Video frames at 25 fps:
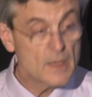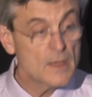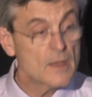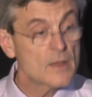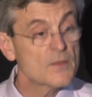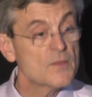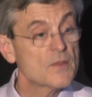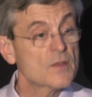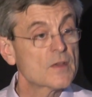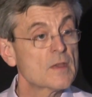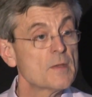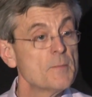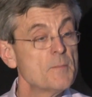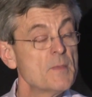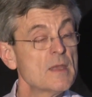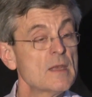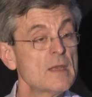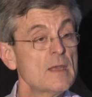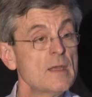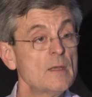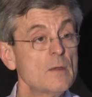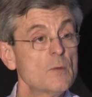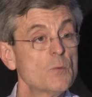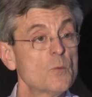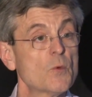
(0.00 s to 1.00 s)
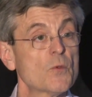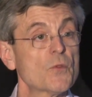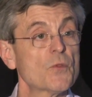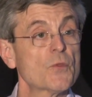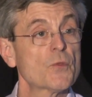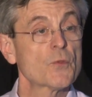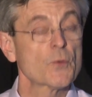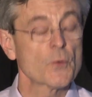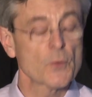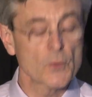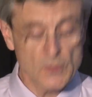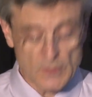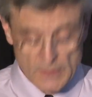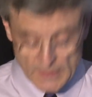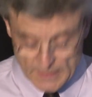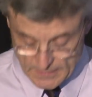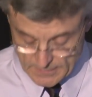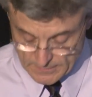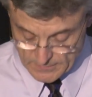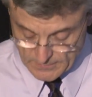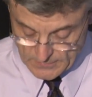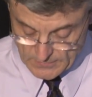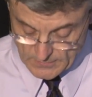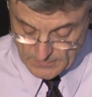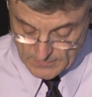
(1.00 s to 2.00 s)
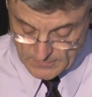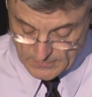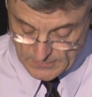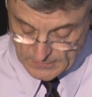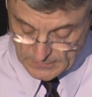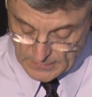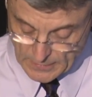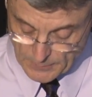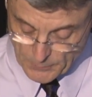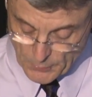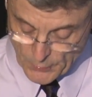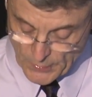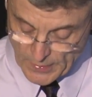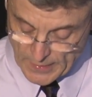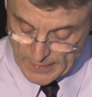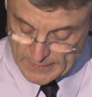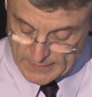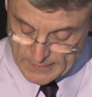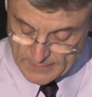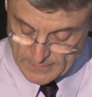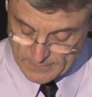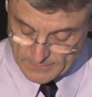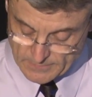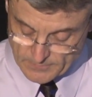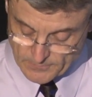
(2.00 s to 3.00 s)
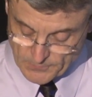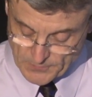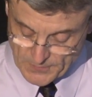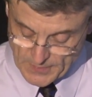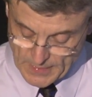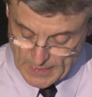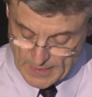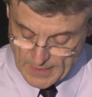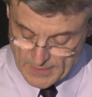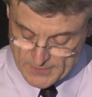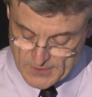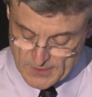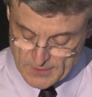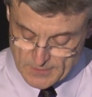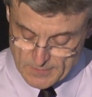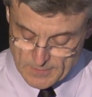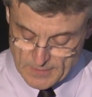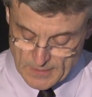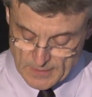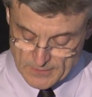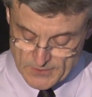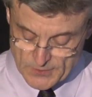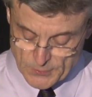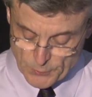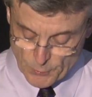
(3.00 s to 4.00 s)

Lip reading: The committee will thoroughly deliberate as it's